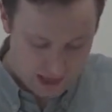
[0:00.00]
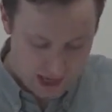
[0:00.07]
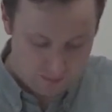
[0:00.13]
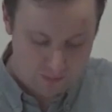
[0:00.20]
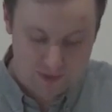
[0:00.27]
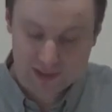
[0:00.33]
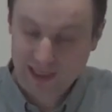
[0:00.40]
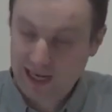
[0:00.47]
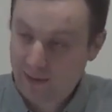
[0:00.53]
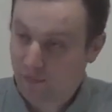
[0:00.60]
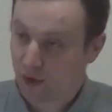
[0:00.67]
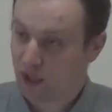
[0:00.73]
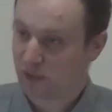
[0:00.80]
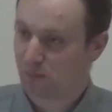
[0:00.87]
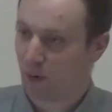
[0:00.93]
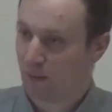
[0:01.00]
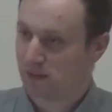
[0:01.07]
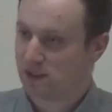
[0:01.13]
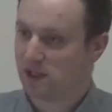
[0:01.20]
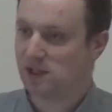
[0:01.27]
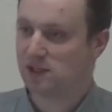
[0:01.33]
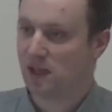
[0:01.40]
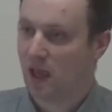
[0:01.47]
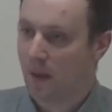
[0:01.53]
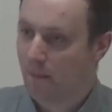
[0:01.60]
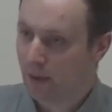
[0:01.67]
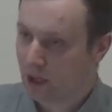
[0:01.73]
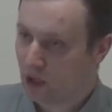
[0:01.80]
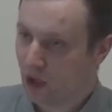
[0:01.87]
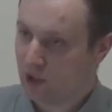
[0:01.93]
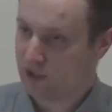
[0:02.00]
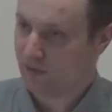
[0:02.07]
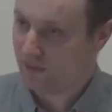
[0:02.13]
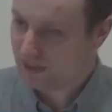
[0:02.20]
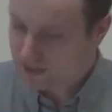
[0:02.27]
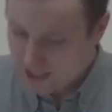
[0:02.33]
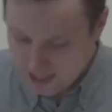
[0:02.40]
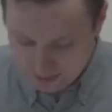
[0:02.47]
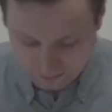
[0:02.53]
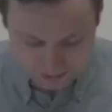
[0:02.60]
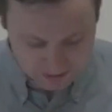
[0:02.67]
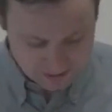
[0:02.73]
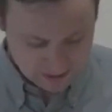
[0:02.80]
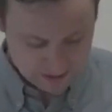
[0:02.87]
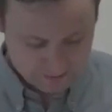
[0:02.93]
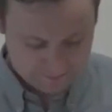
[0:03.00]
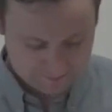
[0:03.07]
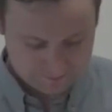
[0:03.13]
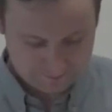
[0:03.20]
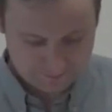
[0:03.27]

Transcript: uh, would deliver on his promises because of his character.